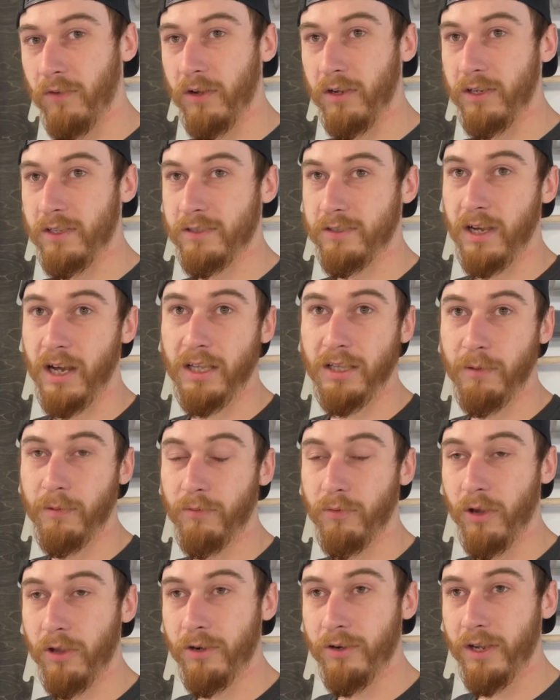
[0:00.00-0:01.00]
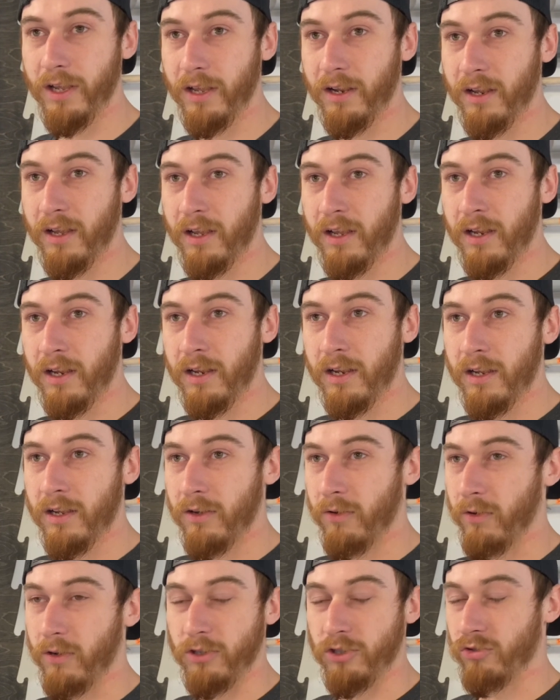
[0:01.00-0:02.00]
a design that my brother did,
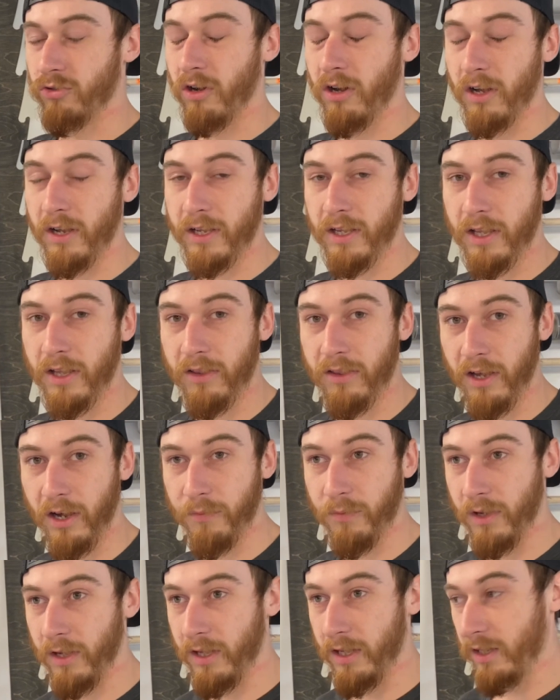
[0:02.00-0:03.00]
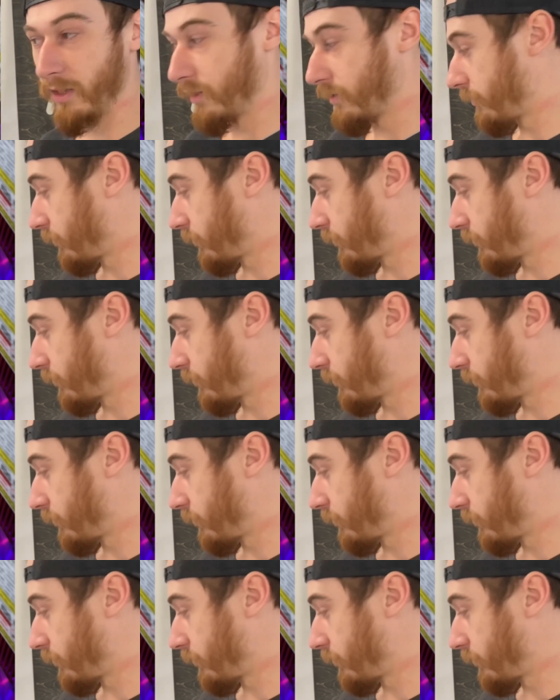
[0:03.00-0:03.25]
or a drawing that we